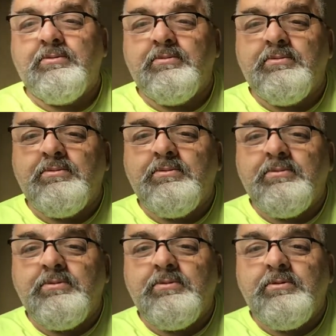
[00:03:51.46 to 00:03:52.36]

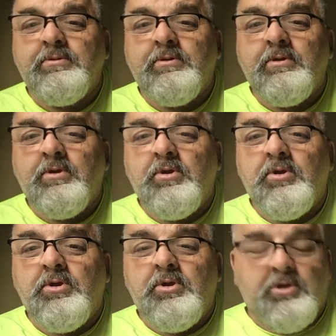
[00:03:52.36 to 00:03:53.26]

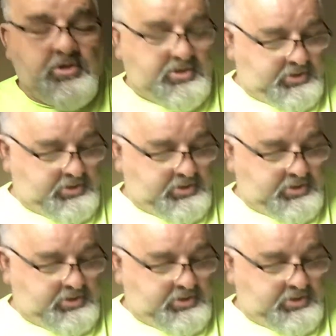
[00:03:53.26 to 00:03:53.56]
[no speech]